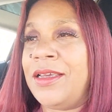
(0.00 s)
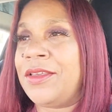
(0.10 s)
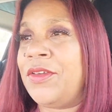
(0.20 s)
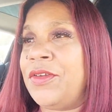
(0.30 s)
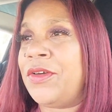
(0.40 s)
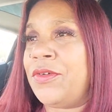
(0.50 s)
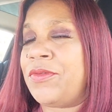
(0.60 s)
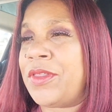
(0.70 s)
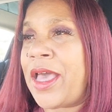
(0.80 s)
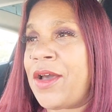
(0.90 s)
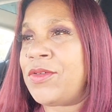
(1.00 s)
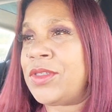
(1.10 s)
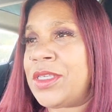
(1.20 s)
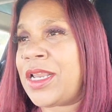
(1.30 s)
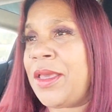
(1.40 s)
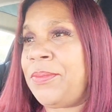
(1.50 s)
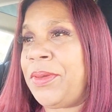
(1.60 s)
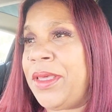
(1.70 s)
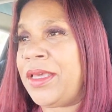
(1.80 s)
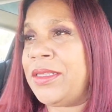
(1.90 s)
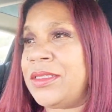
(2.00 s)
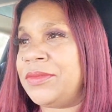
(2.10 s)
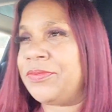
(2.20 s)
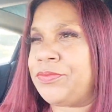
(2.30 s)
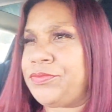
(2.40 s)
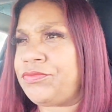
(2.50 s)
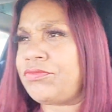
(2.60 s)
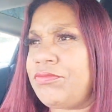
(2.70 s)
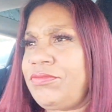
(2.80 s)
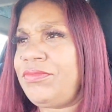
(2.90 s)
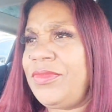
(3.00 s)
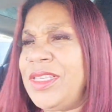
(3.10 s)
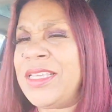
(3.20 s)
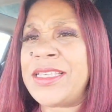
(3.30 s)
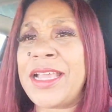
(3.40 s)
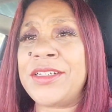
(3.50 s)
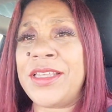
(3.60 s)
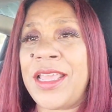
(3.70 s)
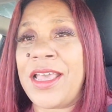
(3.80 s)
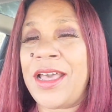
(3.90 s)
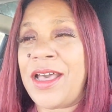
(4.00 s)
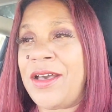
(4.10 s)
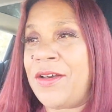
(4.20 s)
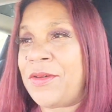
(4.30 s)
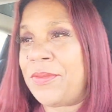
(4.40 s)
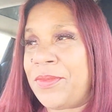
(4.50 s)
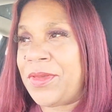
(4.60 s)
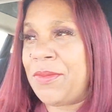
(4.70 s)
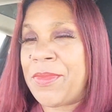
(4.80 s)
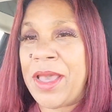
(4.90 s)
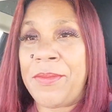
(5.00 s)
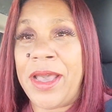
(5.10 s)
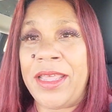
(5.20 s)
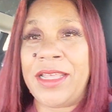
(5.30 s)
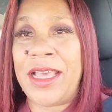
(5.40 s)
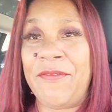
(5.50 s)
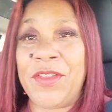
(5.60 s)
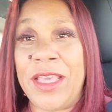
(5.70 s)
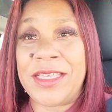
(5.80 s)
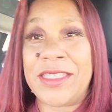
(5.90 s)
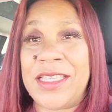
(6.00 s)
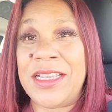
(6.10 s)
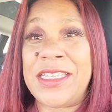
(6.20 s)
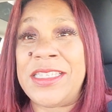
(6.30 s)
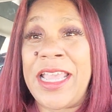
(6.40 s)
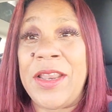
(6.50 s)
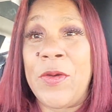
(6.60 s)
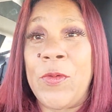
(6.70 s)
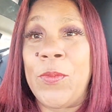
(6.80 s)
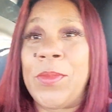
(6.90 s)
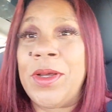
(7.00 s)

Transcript: You know, the house that I picked is actually, in my mind, I feel like it's an estate home.